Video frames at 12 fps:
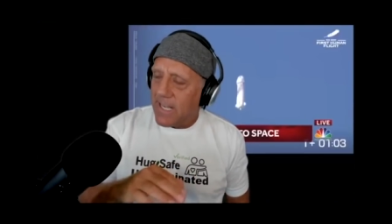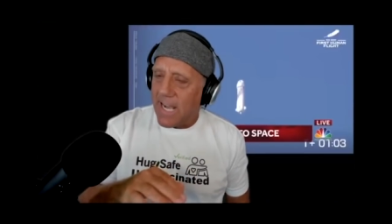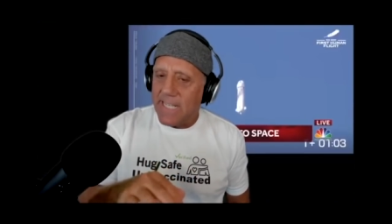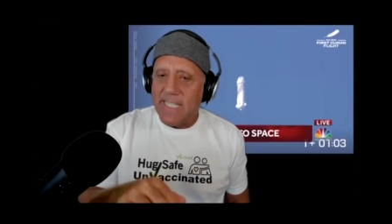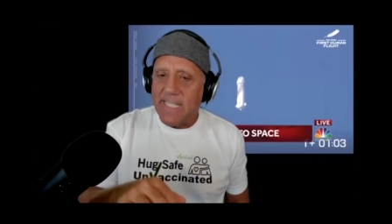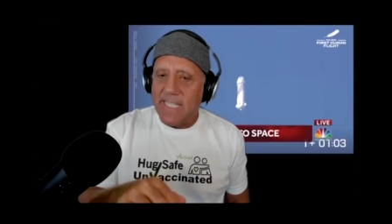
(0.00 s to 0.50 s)

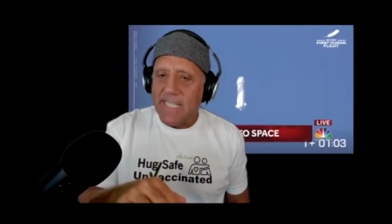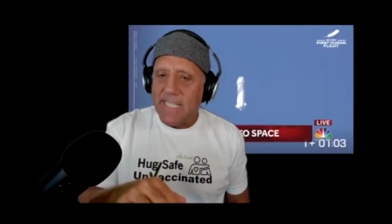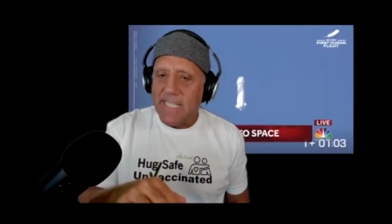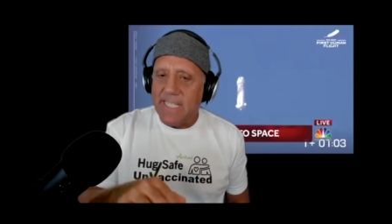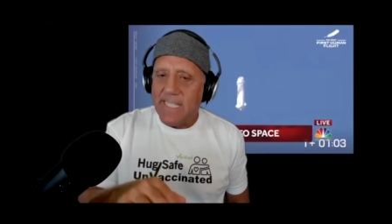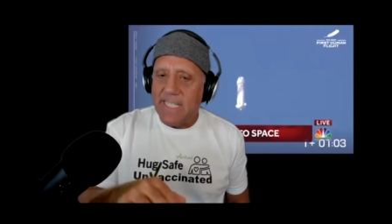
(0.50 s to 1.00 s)
I see
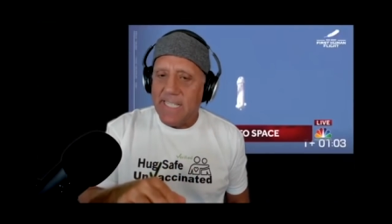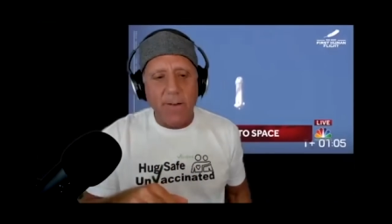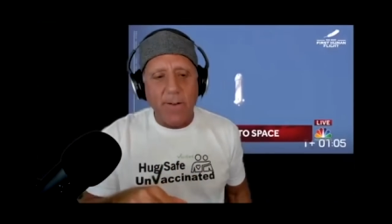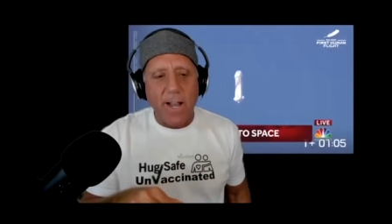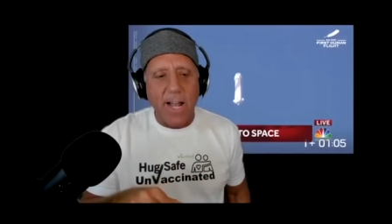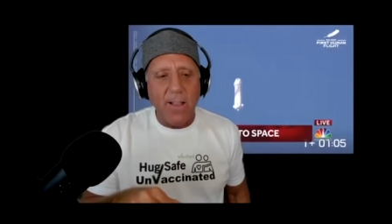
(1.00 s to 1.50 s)
lights in the
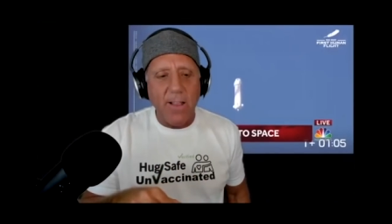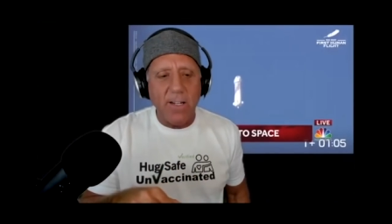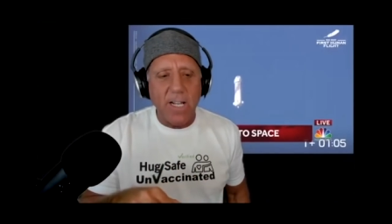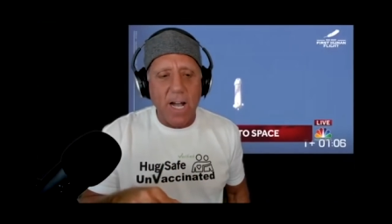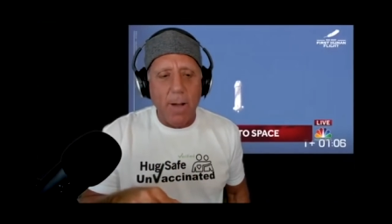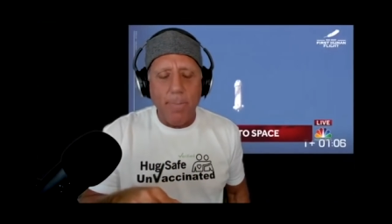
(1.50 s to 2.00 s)
sky.
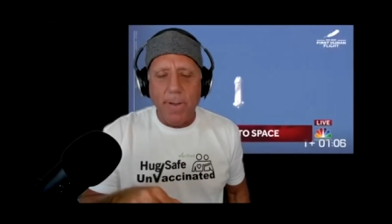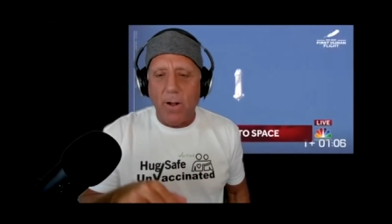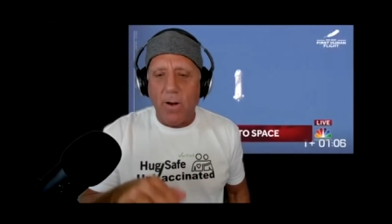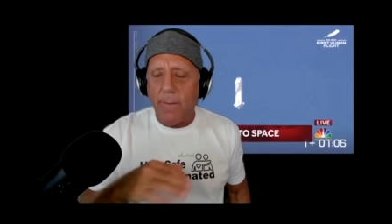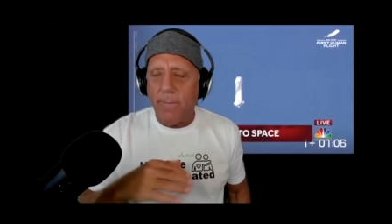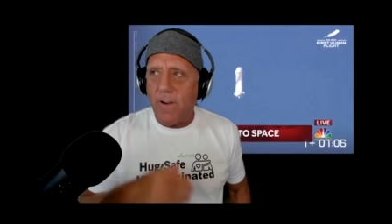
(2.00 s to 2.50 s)
When I look
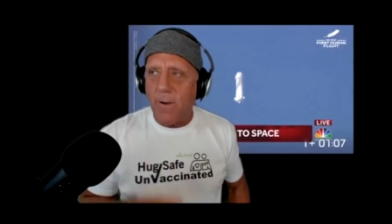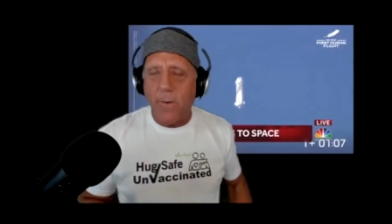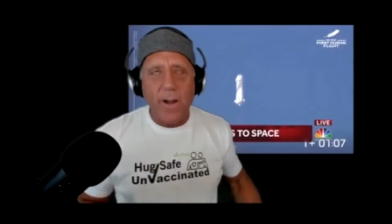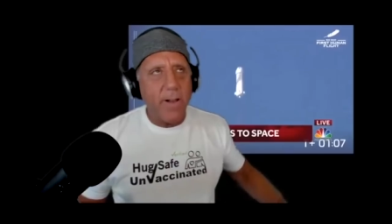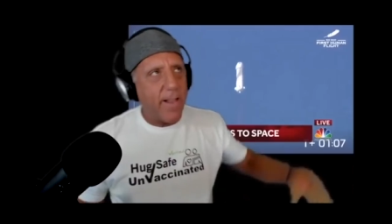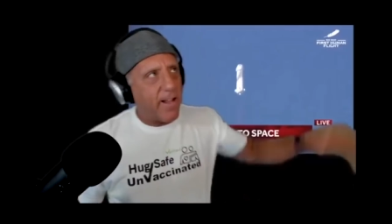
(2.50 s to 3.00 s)
up, I'm
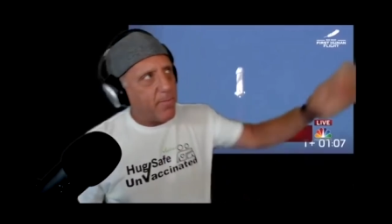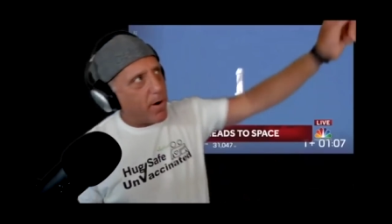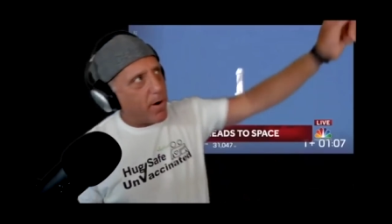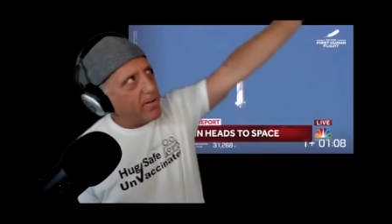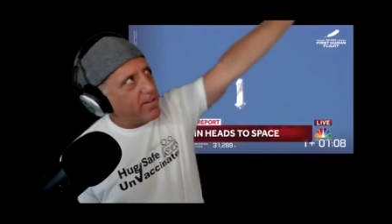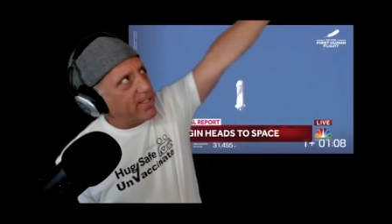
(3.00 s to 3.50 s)
very aware that's
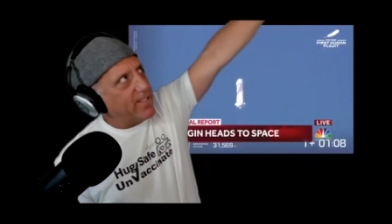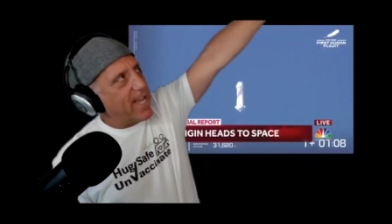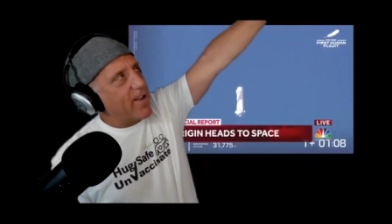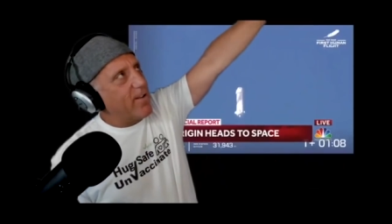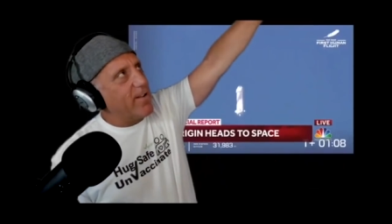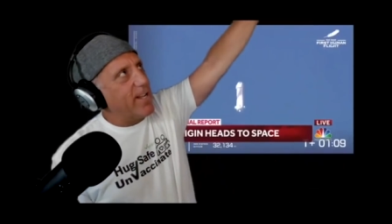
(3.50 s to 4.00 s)
Mars, that's
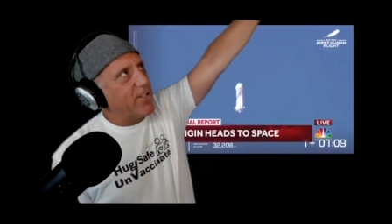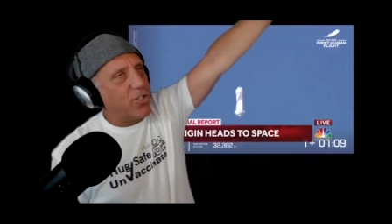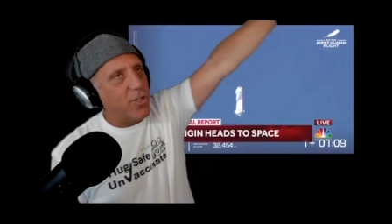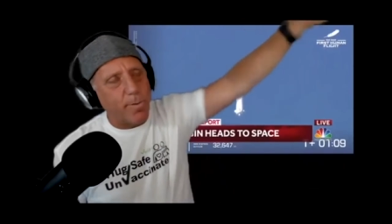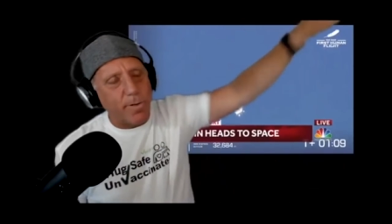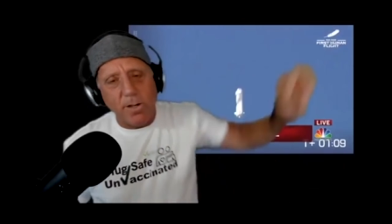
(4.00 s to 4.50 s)
Saturn, that's
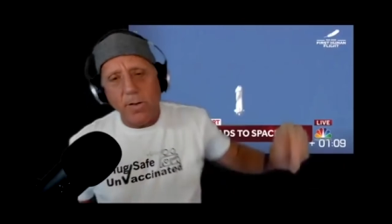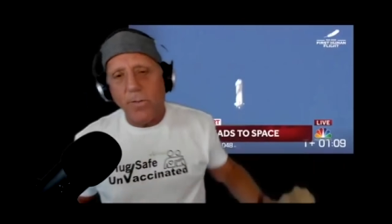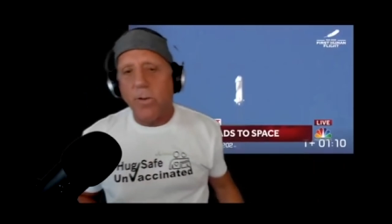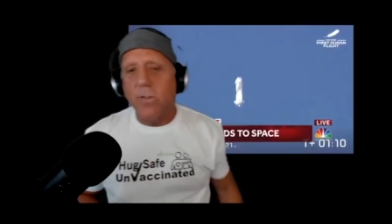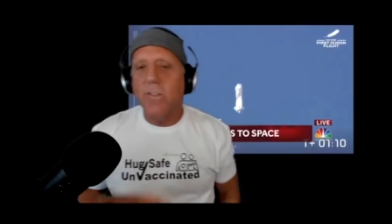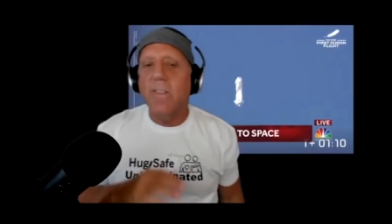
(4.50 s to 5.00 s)

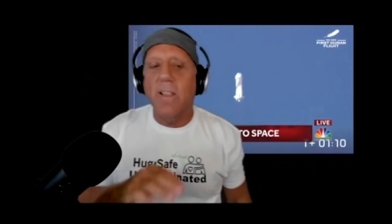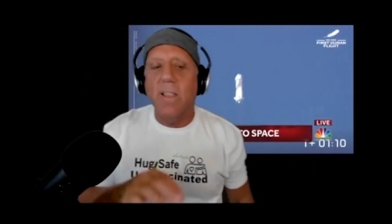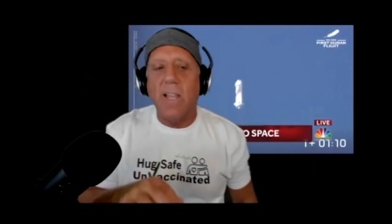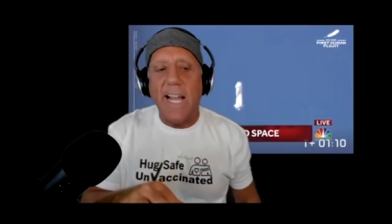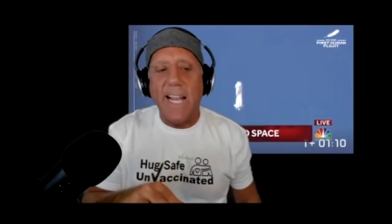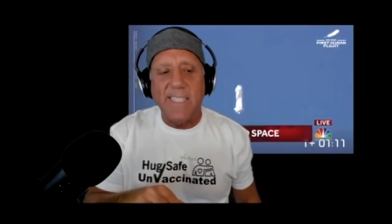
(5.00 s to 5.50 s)
Jupiter. Those are the
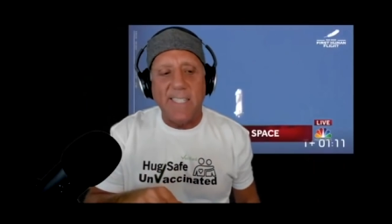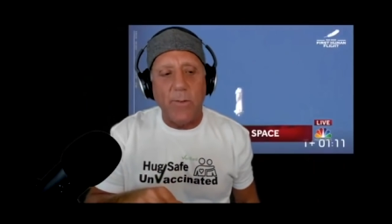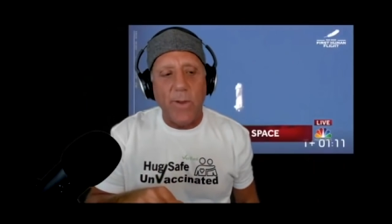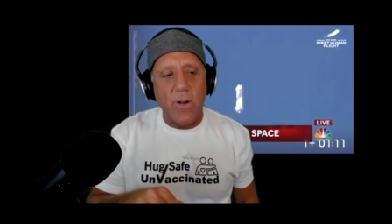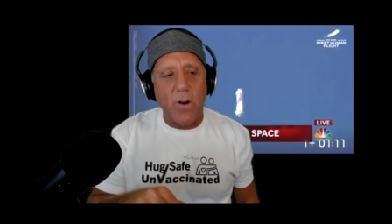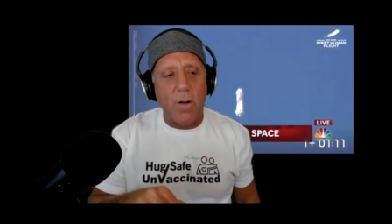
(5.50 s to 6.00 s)
lights
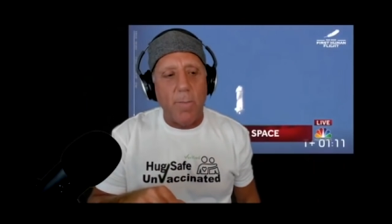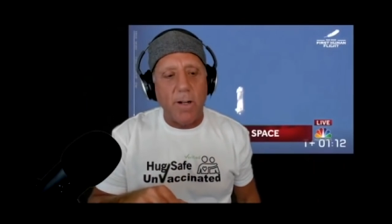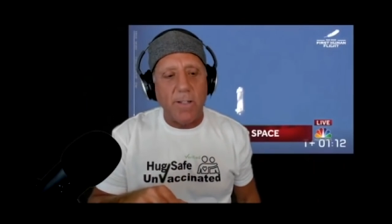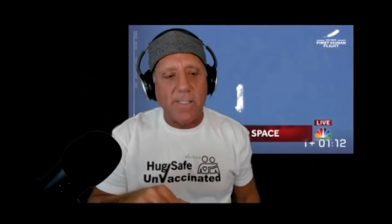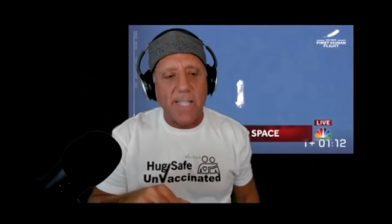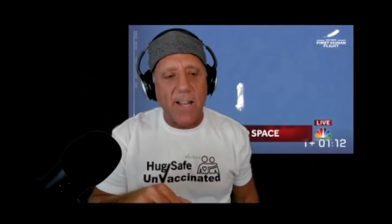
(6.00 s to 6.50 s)
that we call
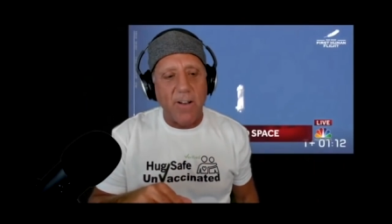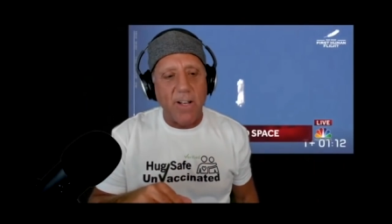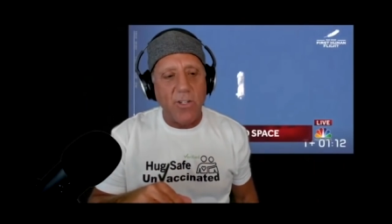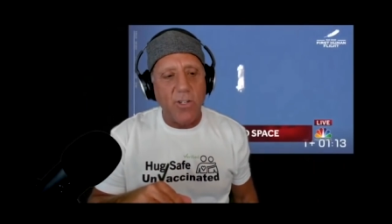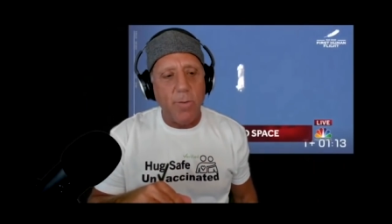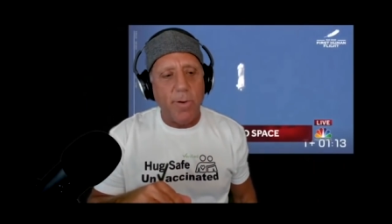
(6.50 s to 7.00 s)
Mars, Saturn,
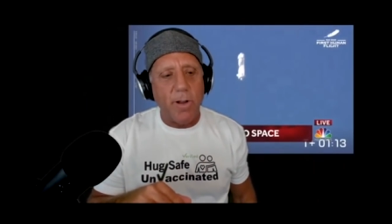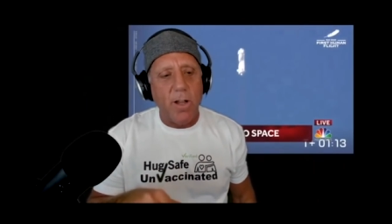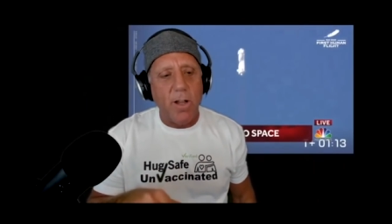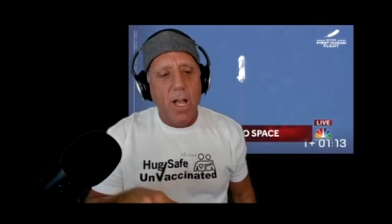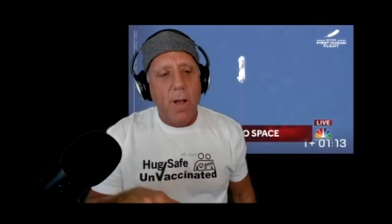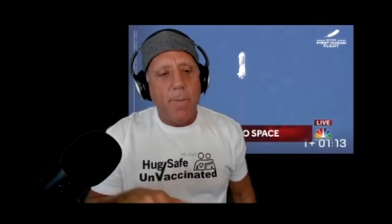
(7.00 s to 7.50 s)
and Jupiter.